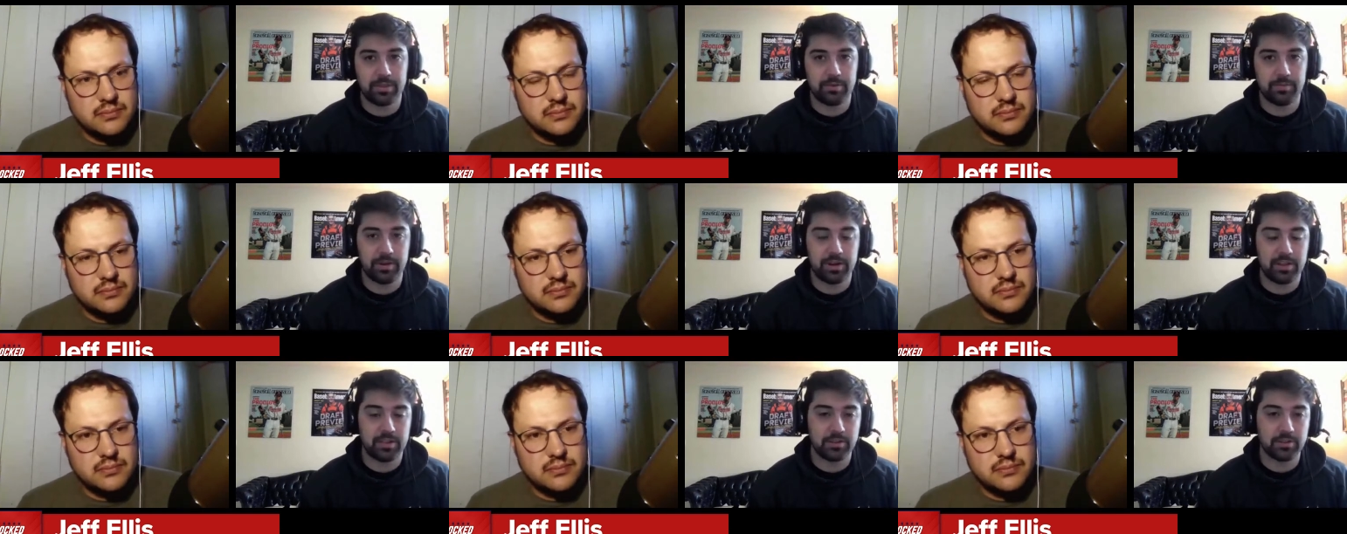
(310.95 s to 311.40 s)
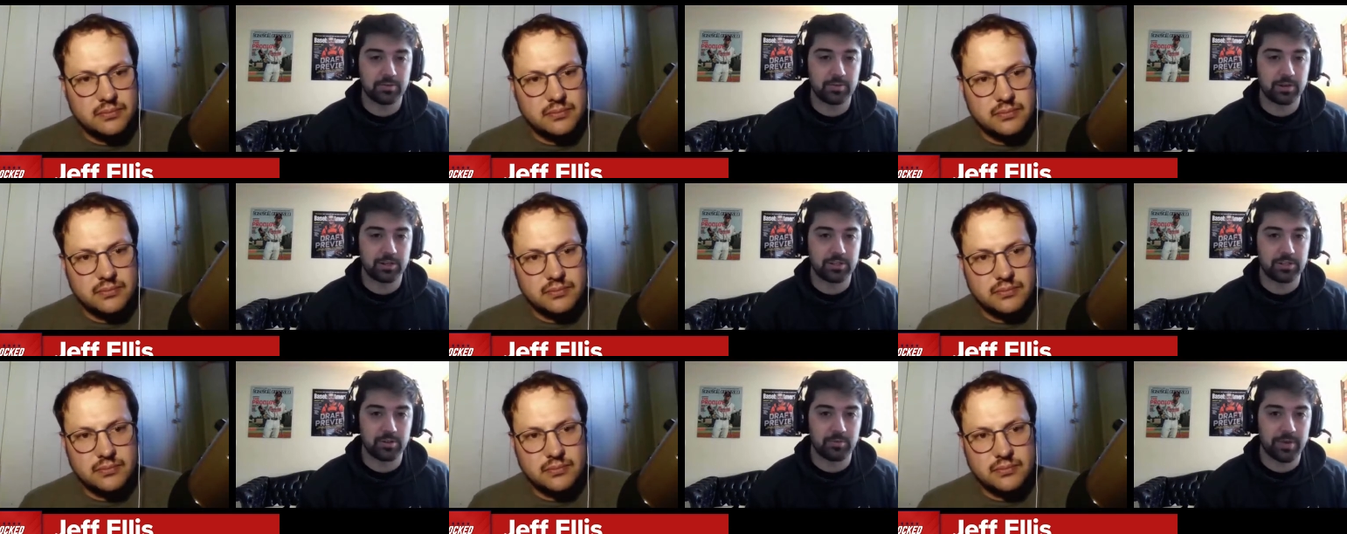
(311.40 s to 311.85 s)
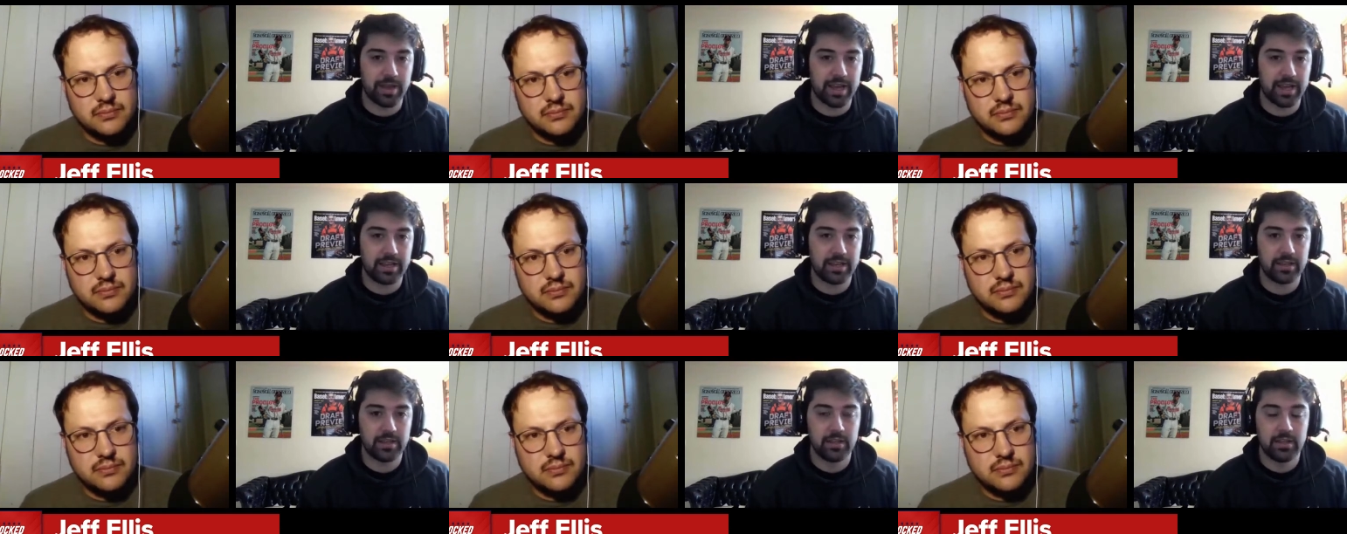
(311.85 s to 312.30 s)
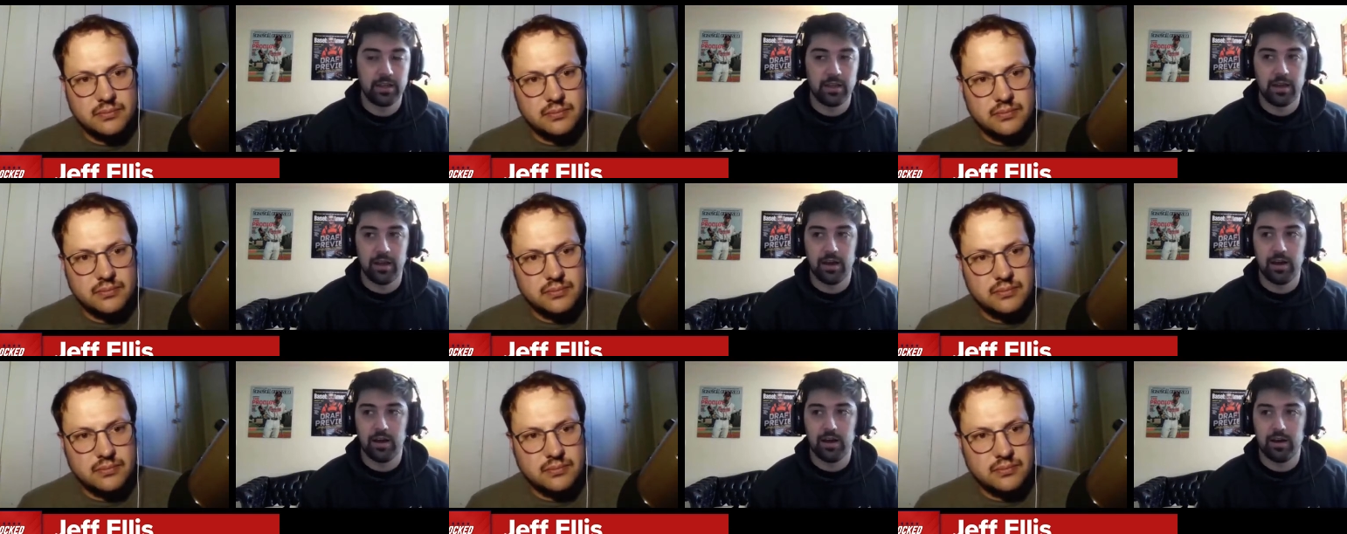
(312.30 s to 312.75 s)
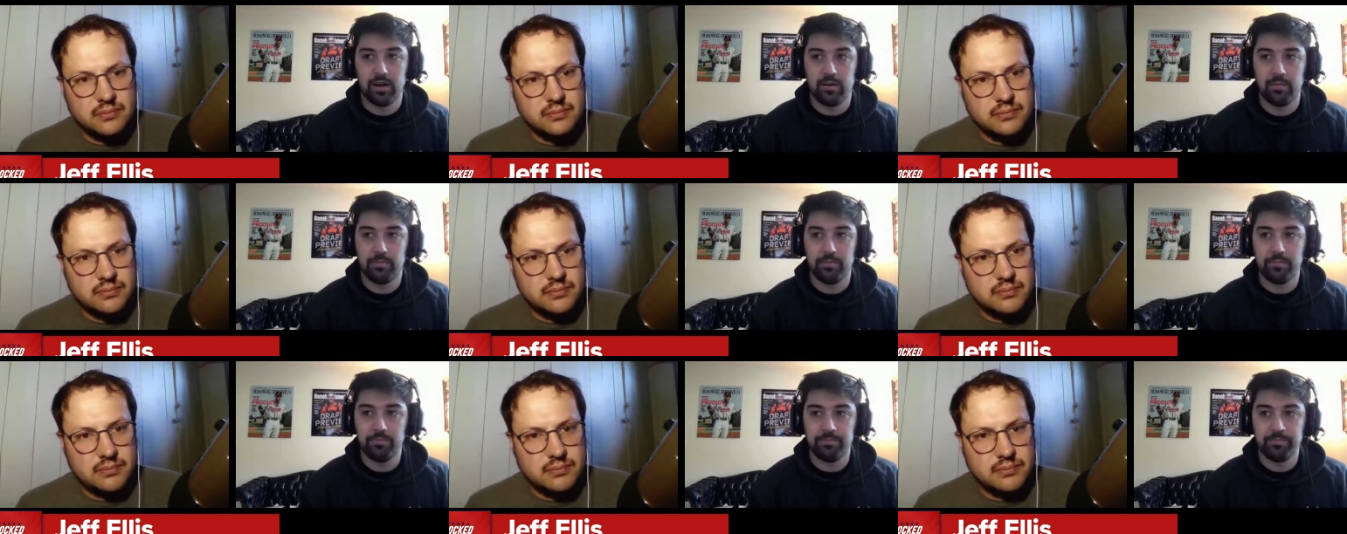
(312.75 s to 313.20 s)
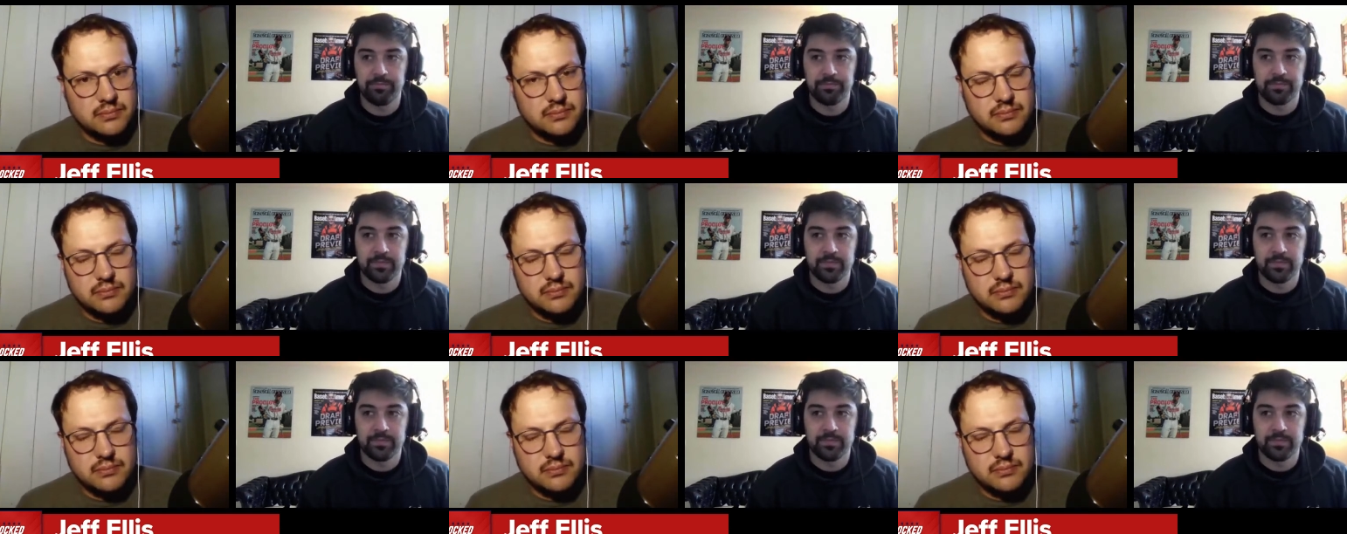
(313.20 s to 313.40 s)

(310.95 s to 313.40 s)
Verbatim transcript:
Speaker 1: and many of those players are back um,